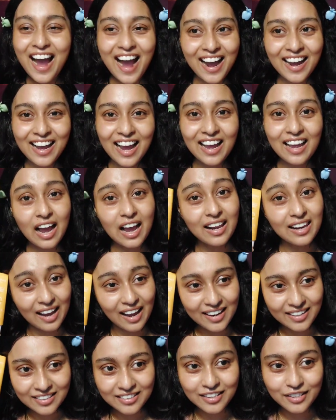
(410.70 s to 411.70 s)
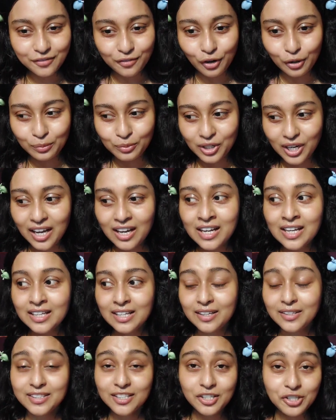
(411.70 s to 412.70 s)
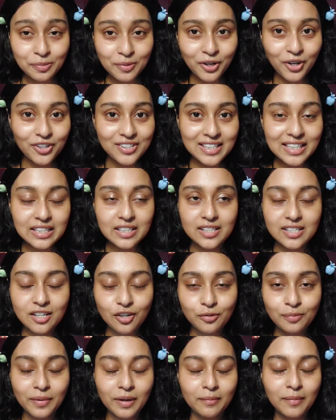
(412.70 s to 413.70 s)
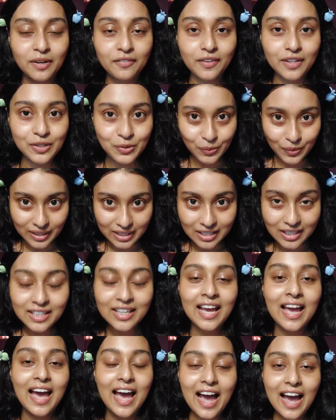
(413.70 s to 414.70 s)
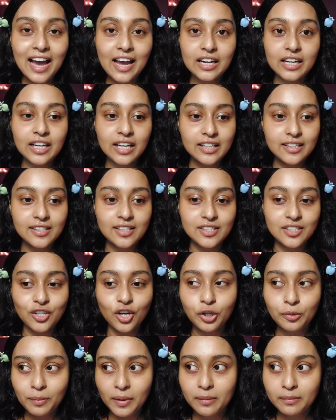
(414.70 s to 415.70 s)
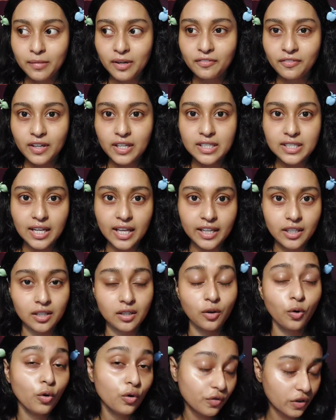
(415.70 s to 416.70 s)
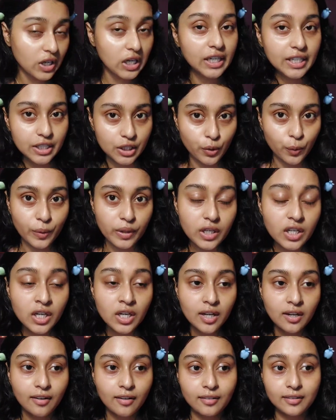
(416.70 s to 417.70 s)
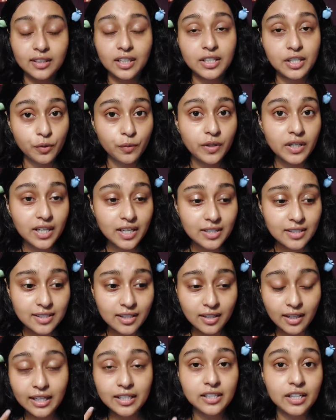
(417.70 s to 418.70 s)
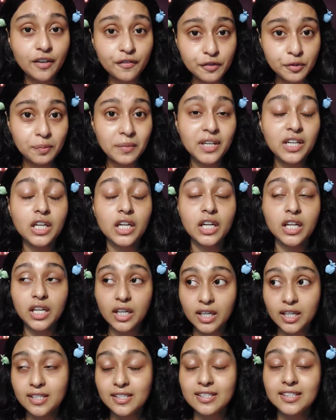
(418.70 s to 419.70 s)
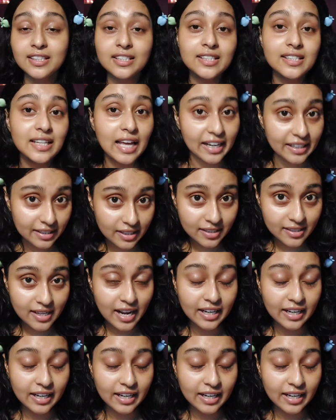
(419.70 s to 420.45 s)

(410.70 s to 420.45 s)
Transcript: I, I liked this formula just because it does not make my face sweaty, and it does not make my face like overly dewy. Or uh, the dewiness it gives me is the slightest,